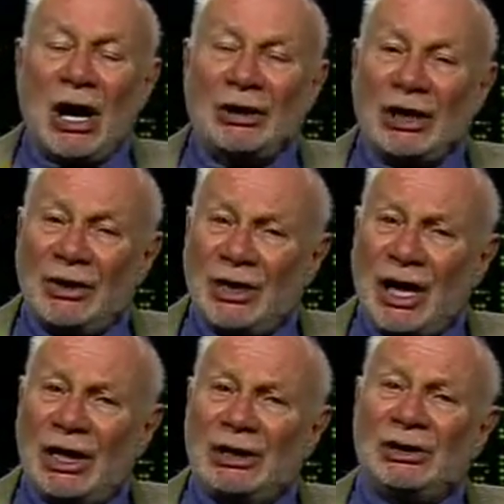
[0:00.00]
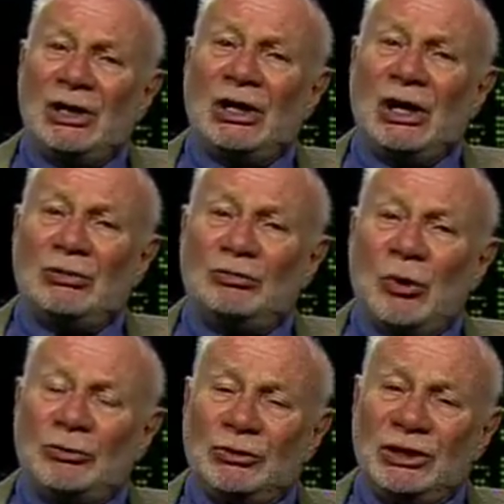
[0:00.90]
On the other hand, uh,
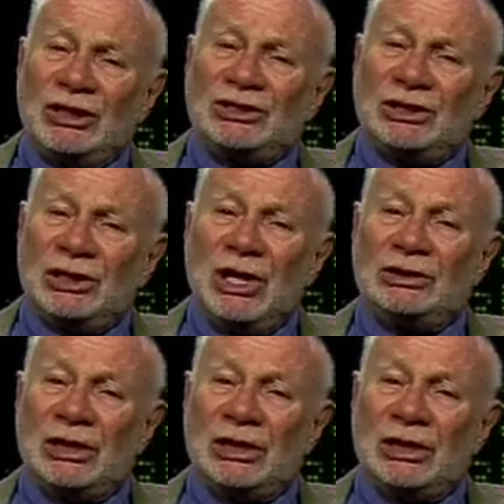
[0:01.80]
what religion